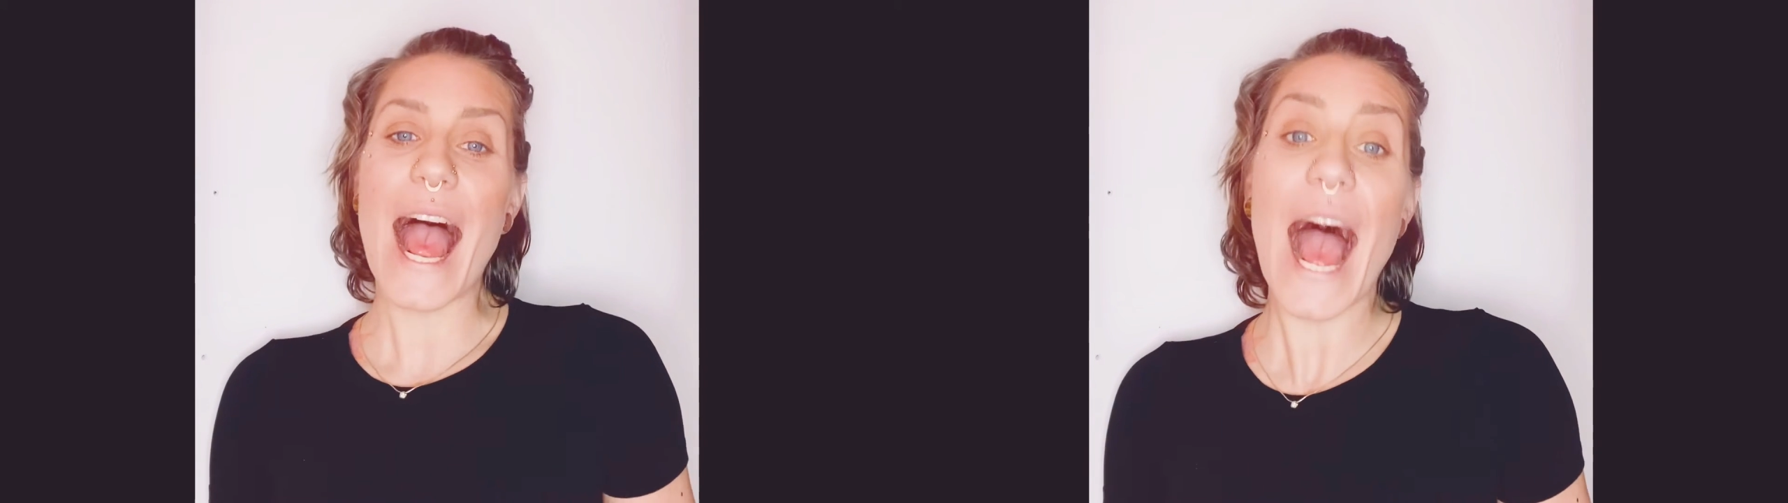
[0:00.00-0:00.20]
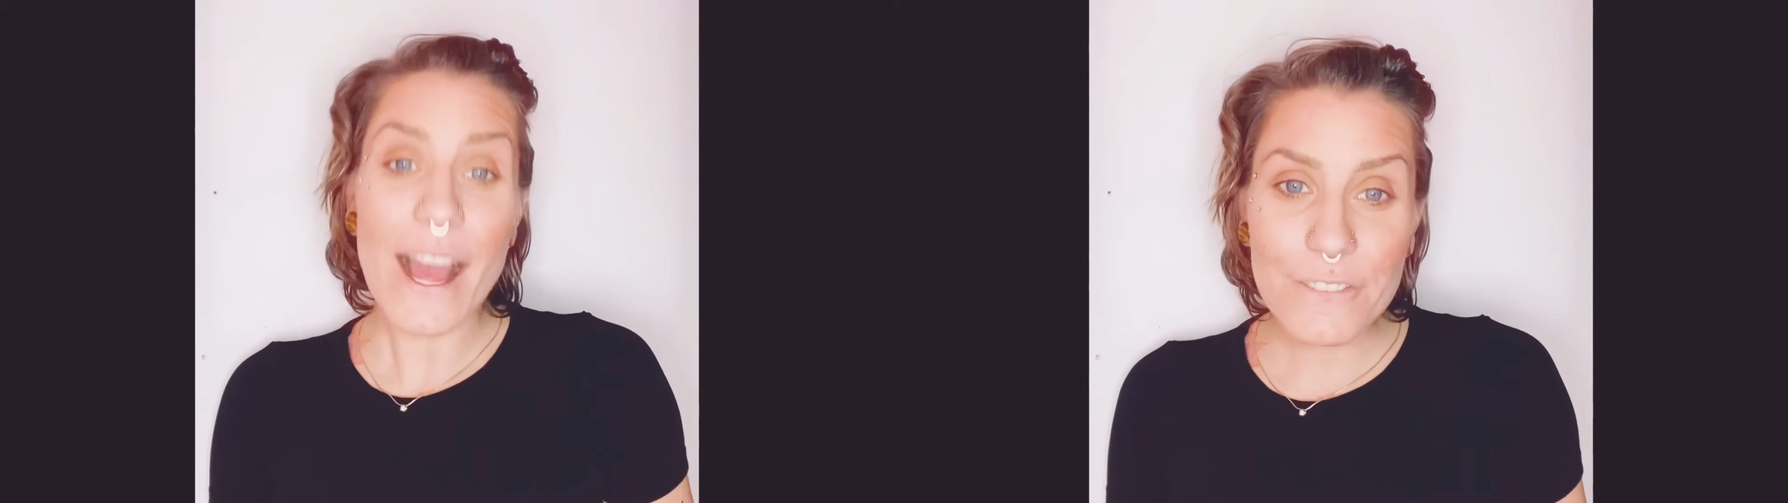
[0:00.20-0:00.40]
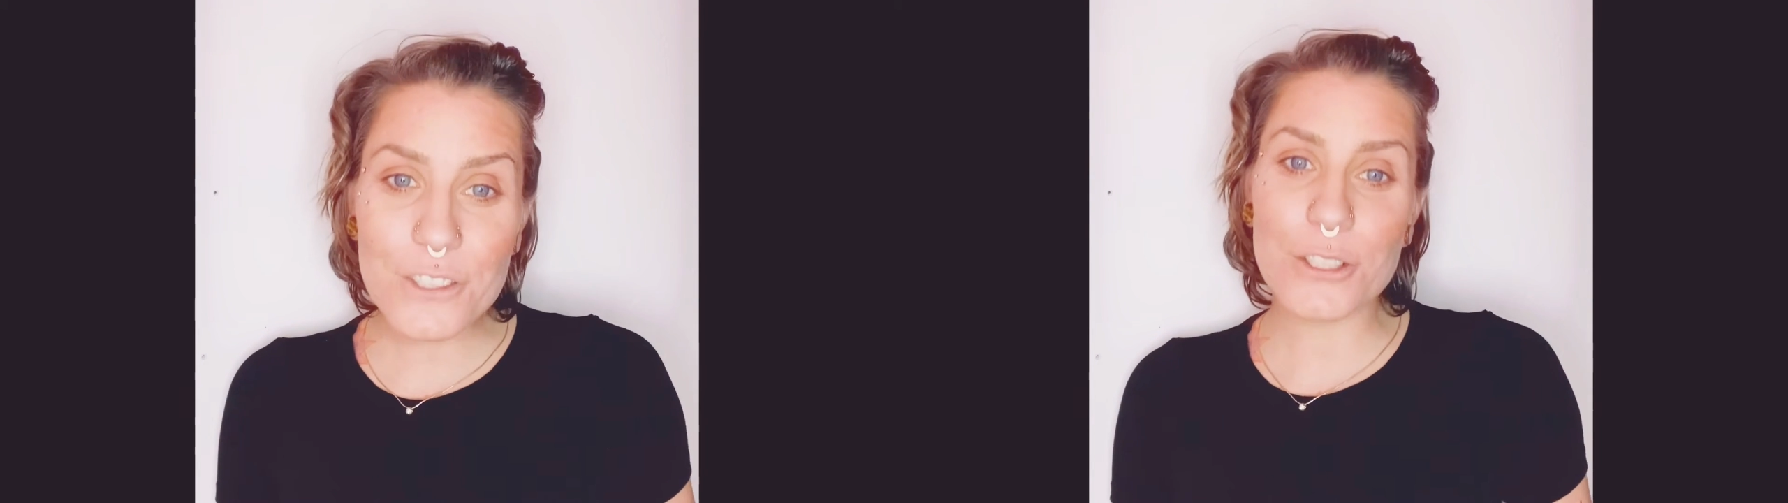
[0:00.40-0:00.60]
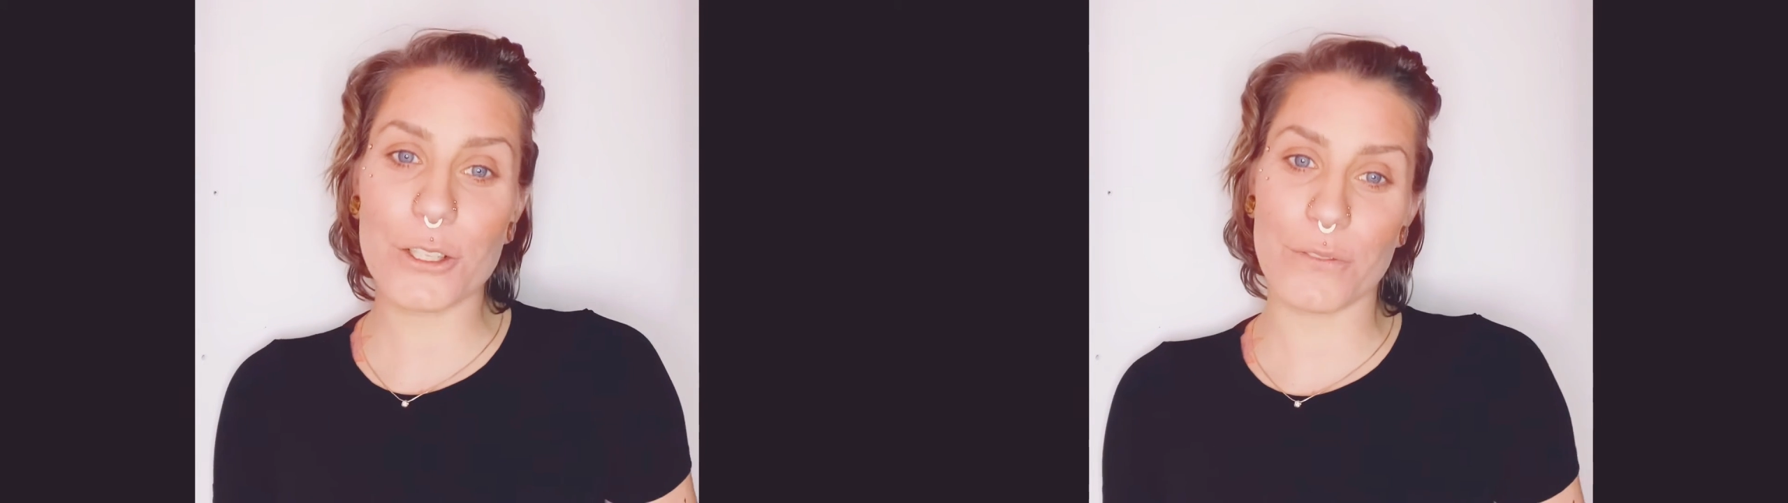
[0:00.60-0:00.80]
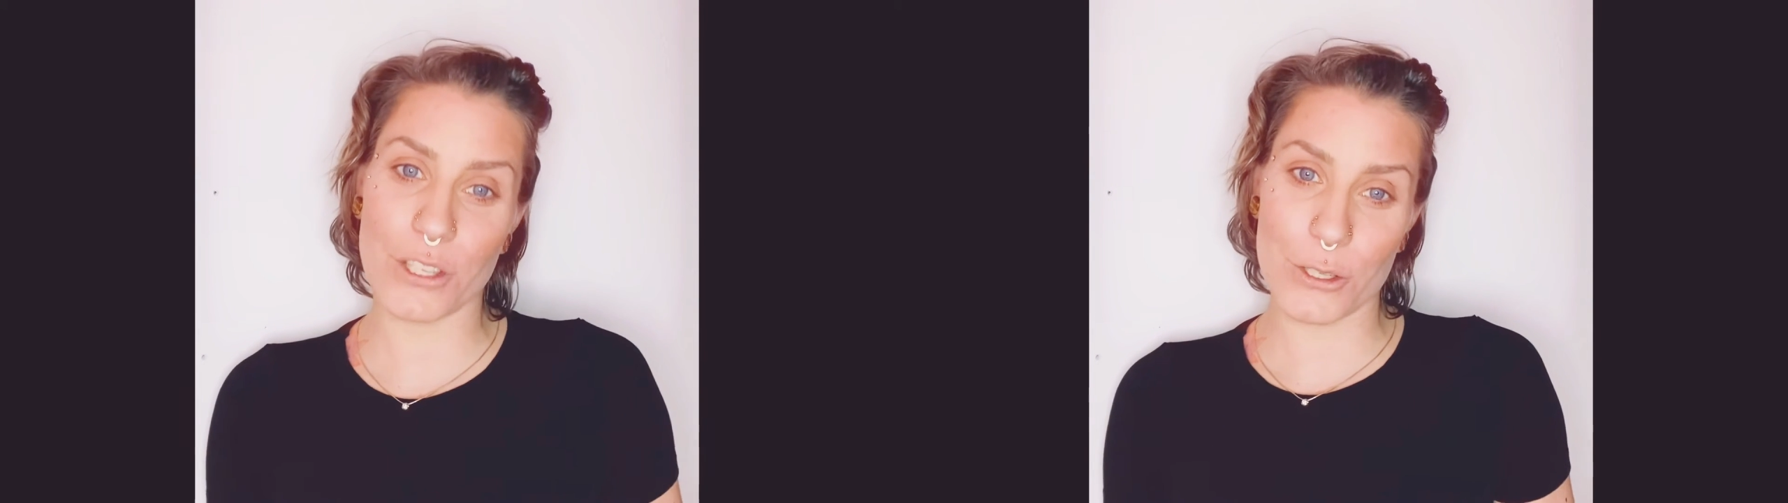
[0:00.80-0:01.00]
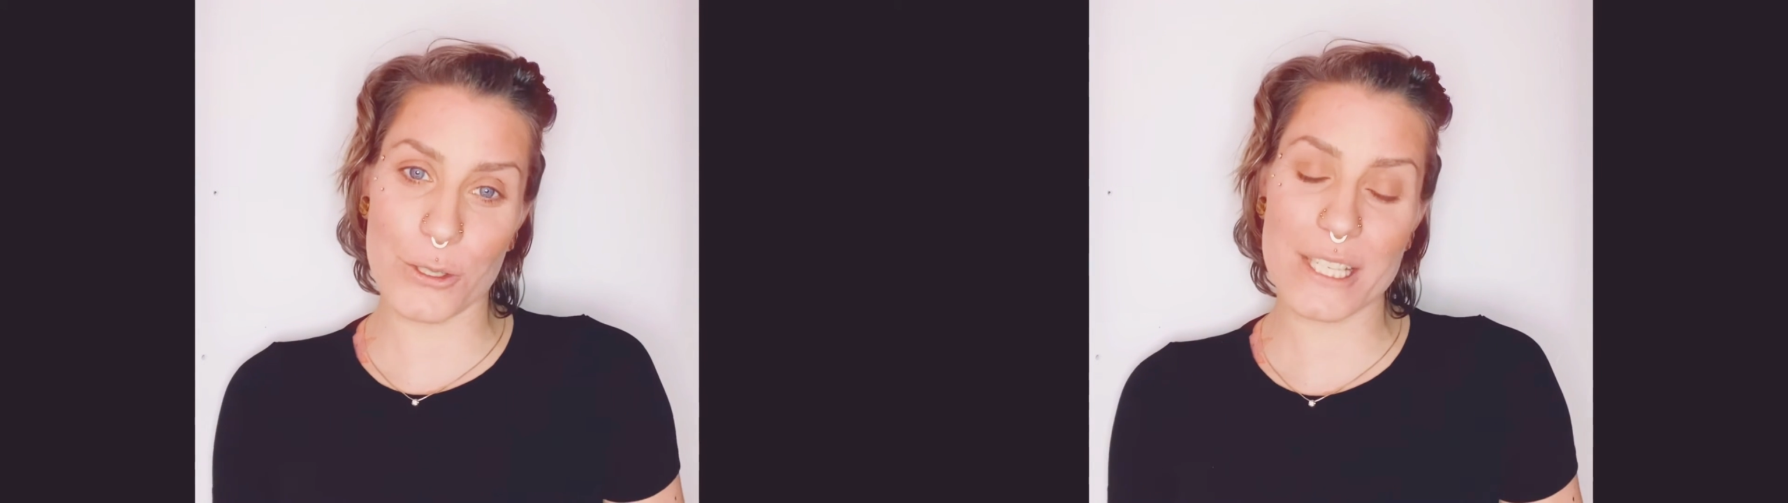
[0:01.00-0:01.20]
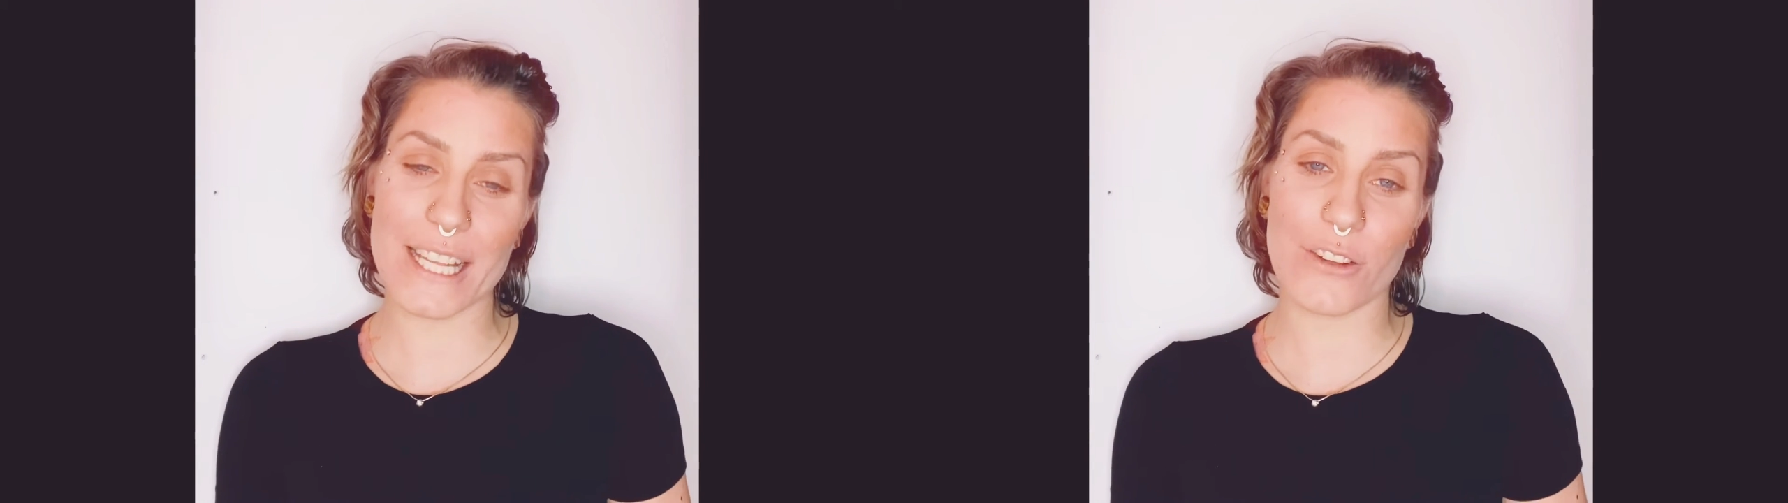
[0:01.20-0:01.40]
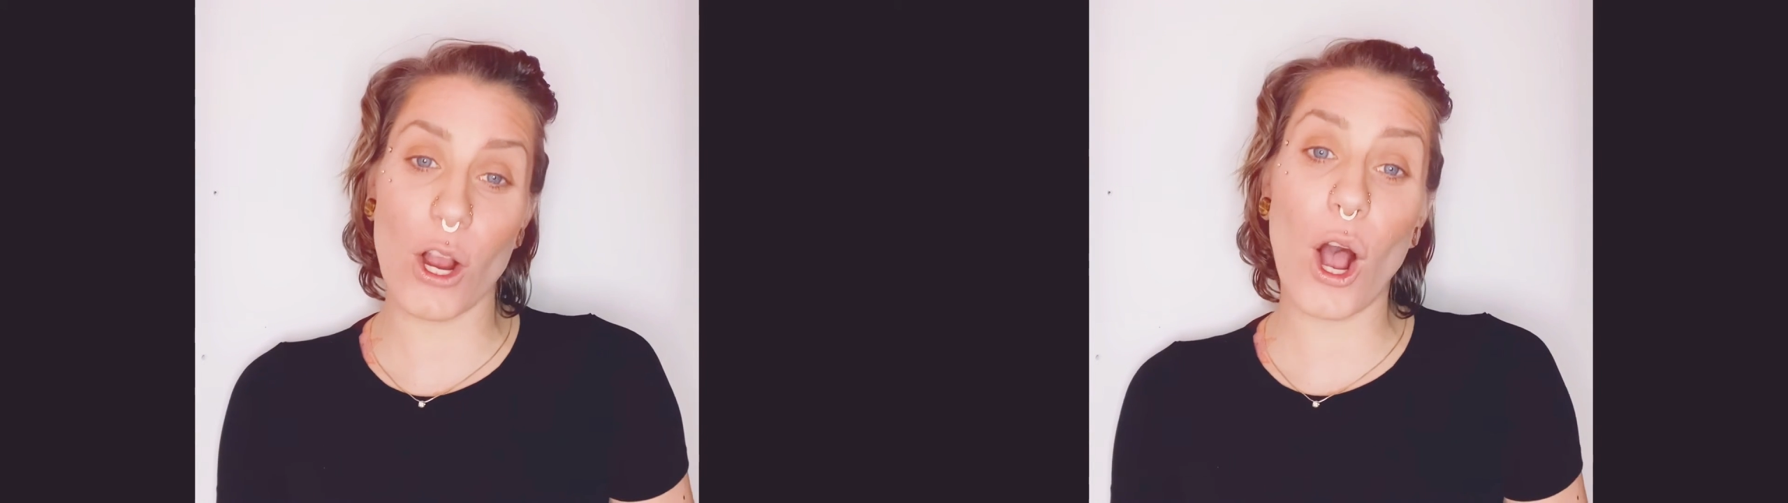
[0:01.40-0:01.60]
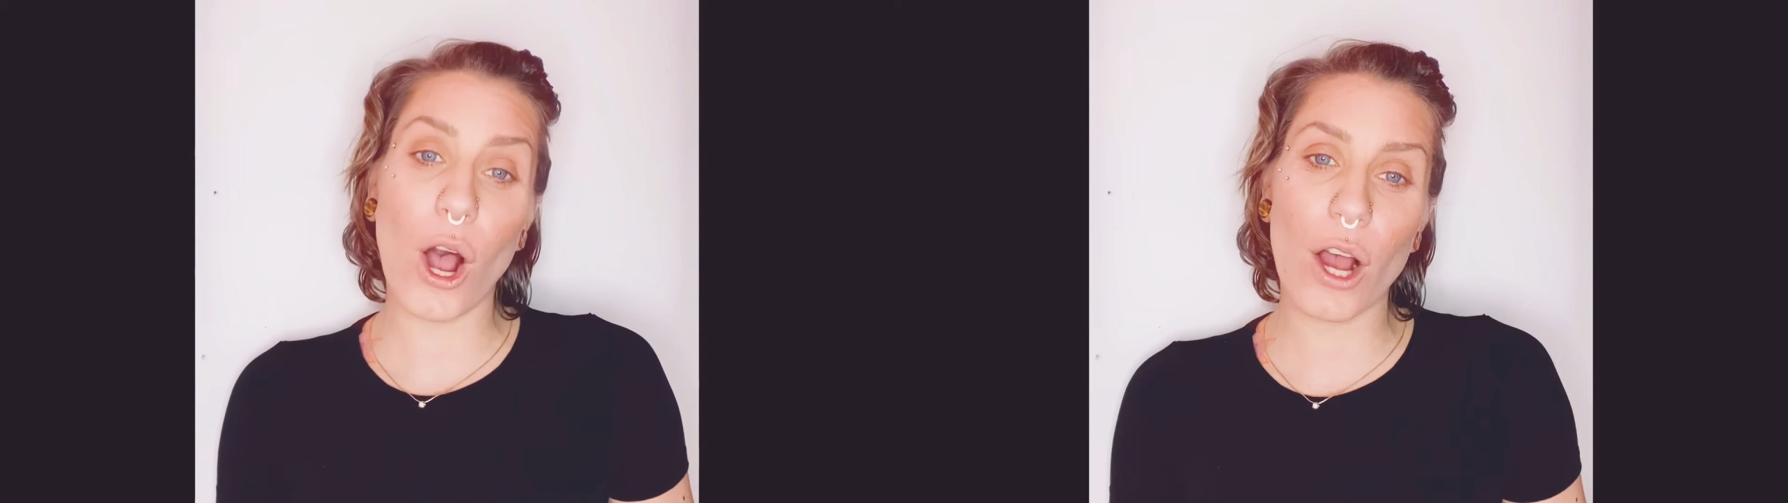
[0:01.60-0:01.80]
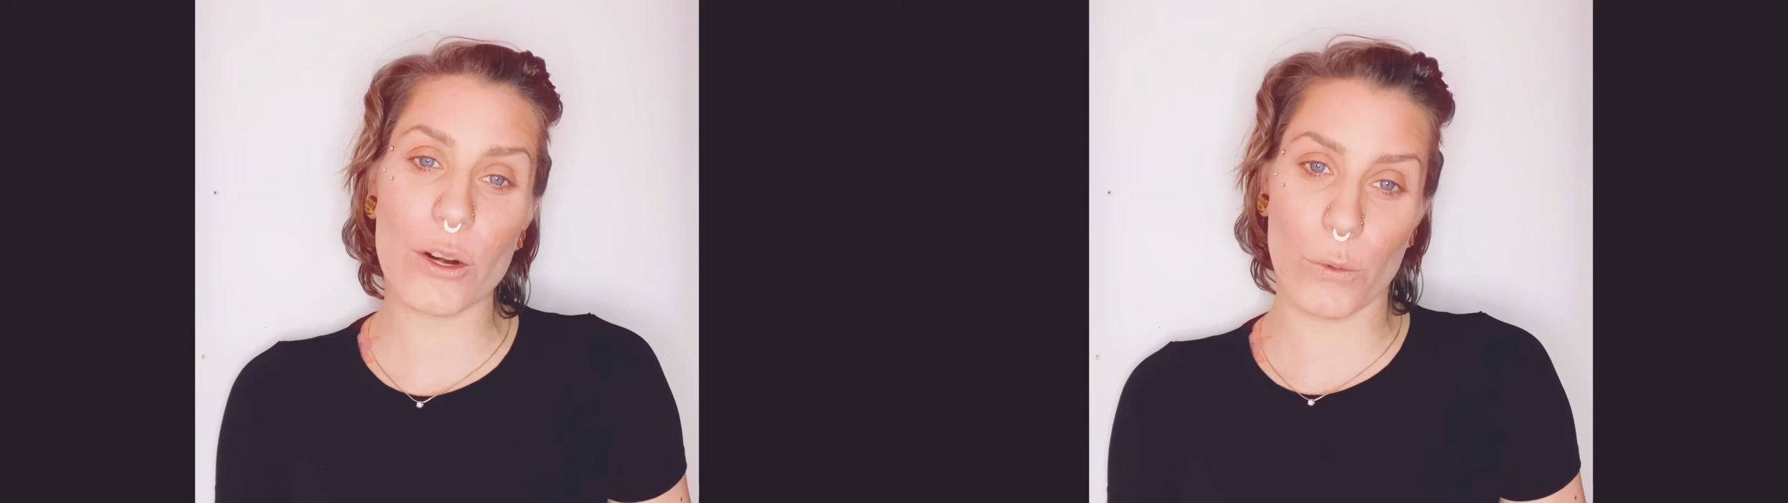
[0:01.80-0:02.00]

after you've used either a hot